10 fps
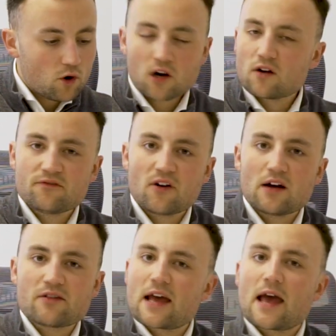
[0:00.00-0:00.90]
work at
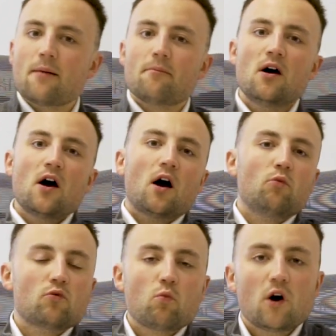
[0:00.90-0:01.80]
5 a.m. I
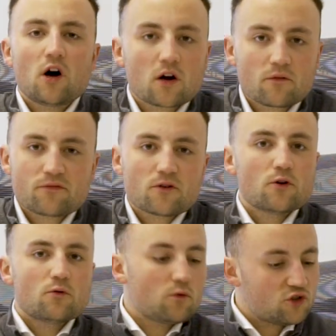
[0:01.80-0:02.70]
would work
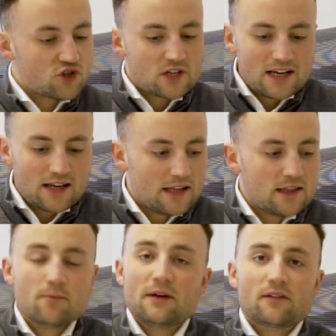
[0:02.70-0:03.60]
through just in
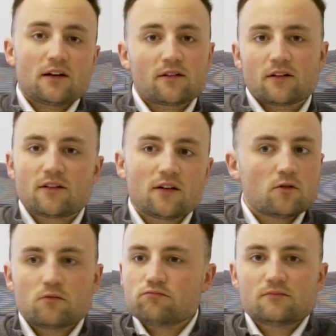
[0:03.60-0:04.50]
the business
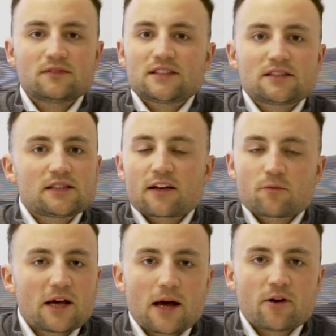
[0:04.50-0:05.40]
until 6
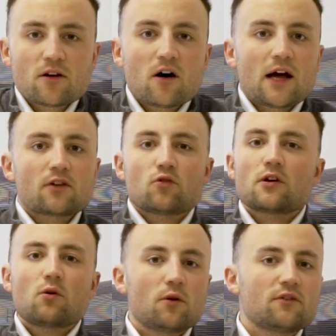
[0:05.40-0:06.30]
p.m. at night,
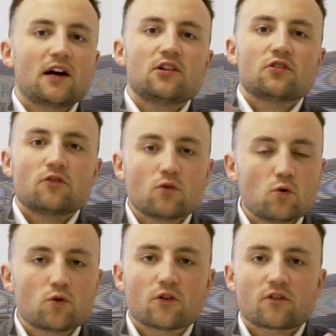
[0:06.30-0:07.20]
doing quotations,
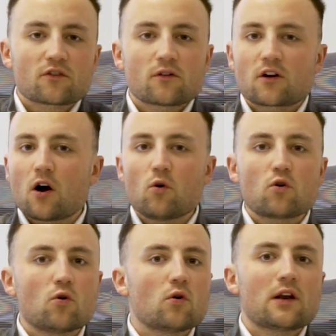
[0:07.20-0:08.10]
orders, cold
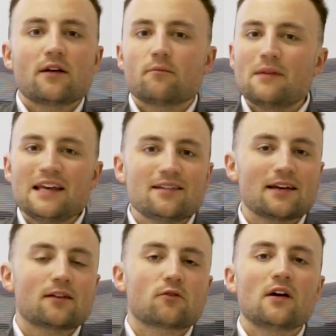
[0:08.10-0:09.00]
calling,
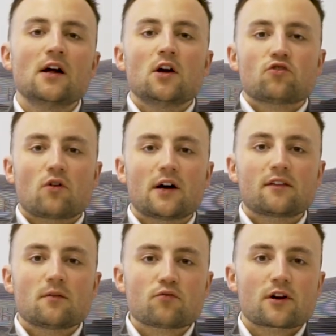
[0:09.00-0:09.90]
meetings, trying
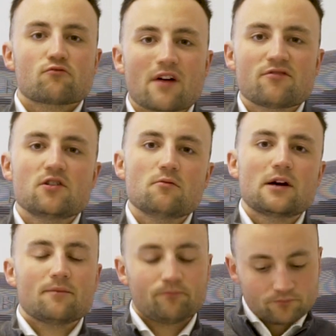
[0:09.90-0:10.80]
to bring revenue
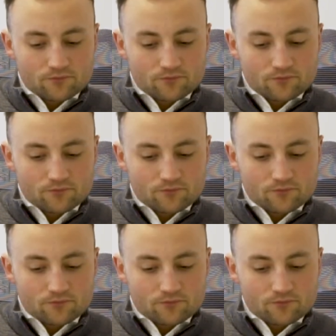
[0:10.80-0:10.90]
in.